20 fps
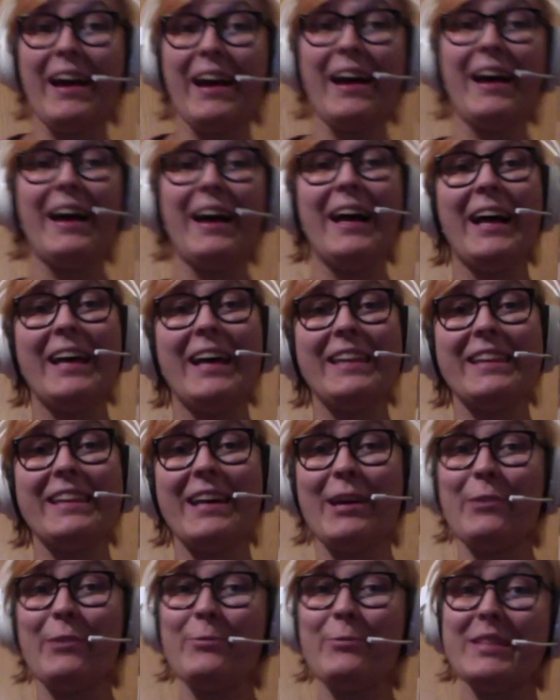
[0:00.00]

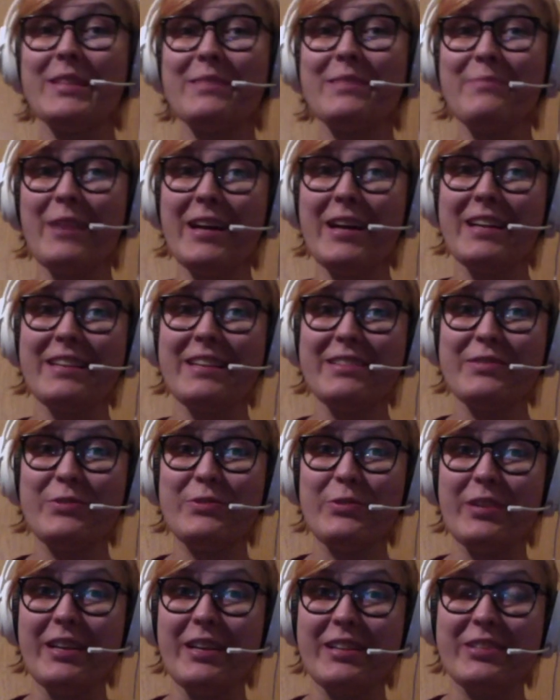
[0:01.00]
Okay,
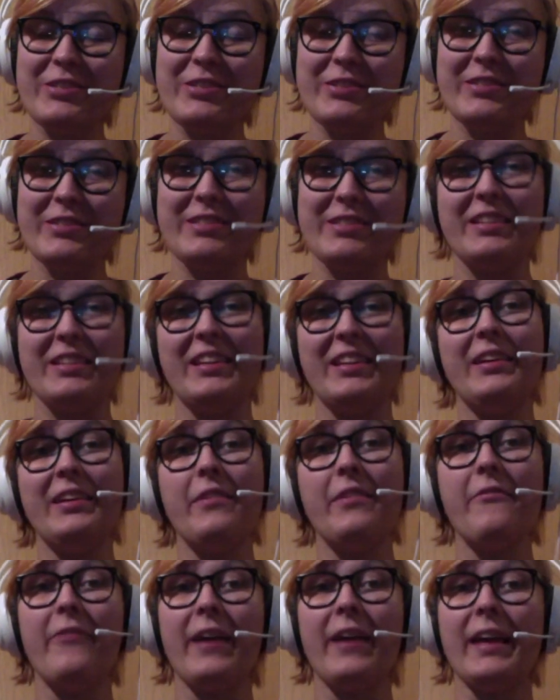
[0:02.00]
that was my
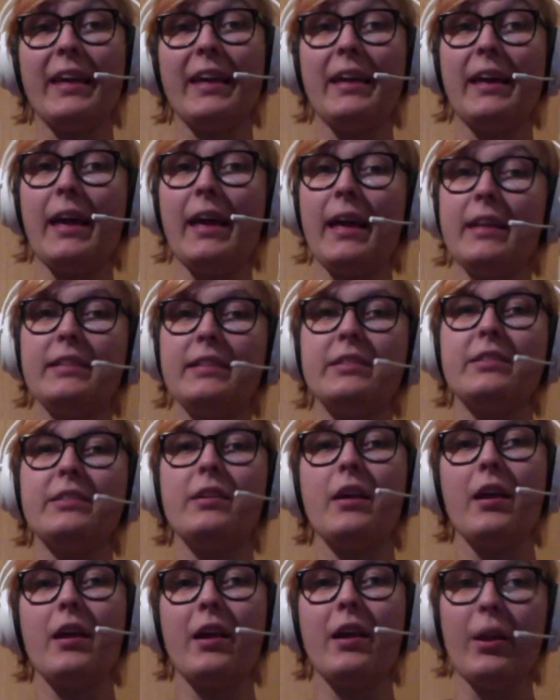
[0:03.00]
introduction to
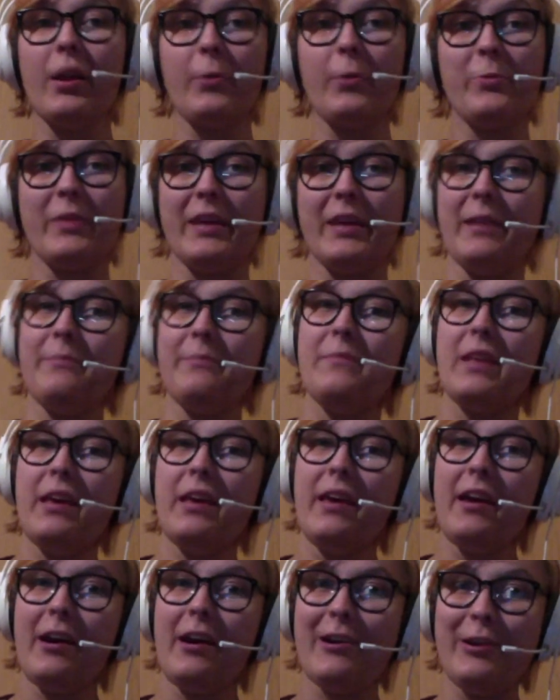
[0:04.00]
Viking
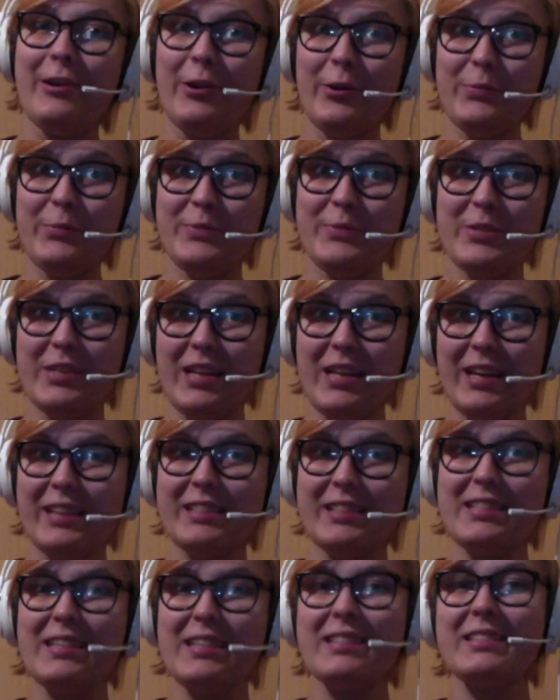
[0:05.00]
Age clothing.
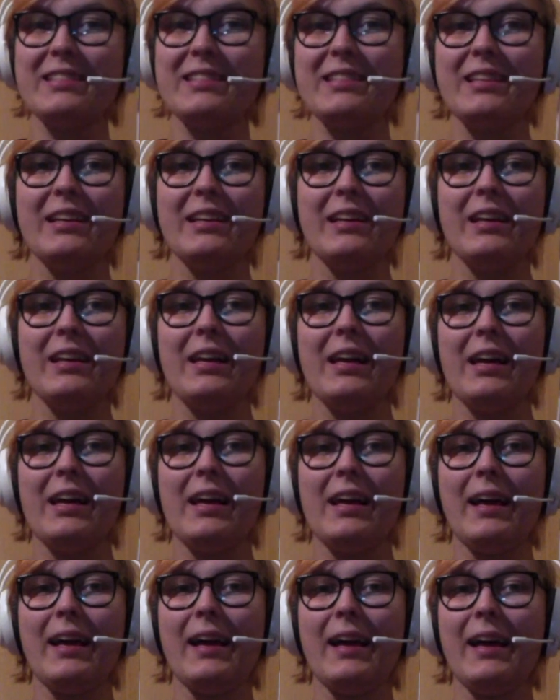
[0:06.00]
I hope you
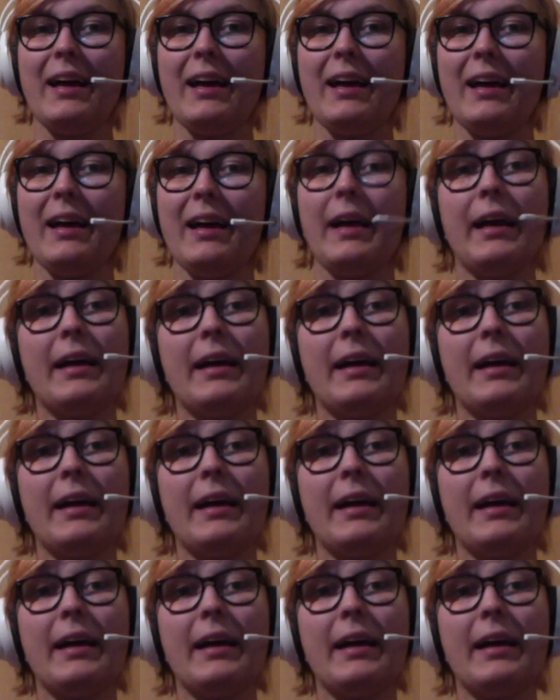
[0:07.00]
liked it.